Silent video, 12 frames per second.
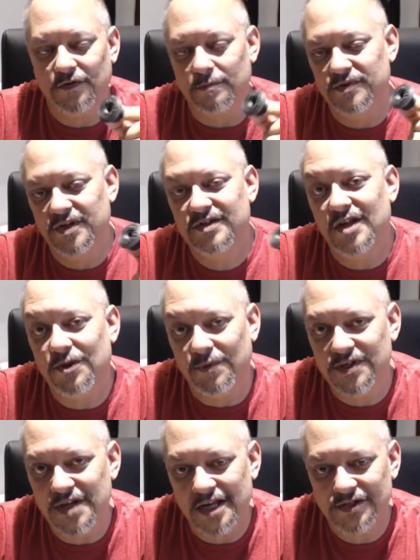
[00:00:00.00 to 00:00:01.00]
63
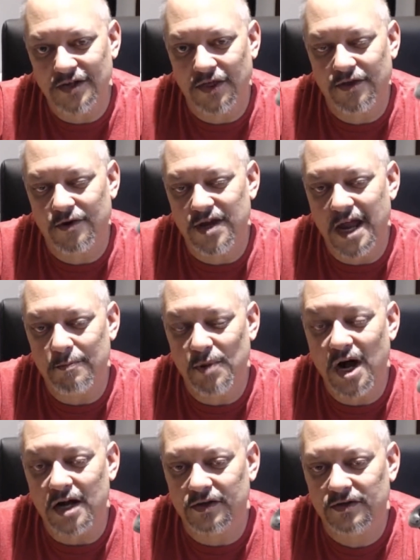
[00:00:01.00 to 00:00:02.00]
cents to 38
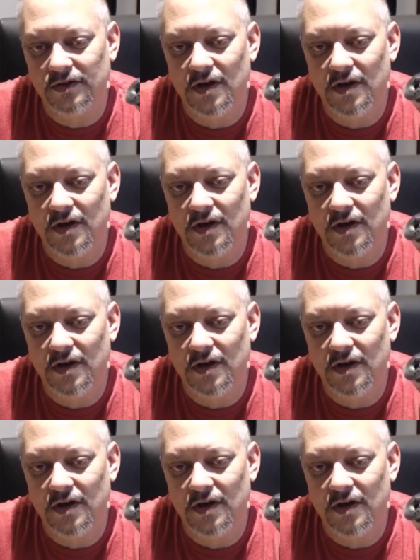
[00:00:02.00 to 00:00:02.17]
bucks.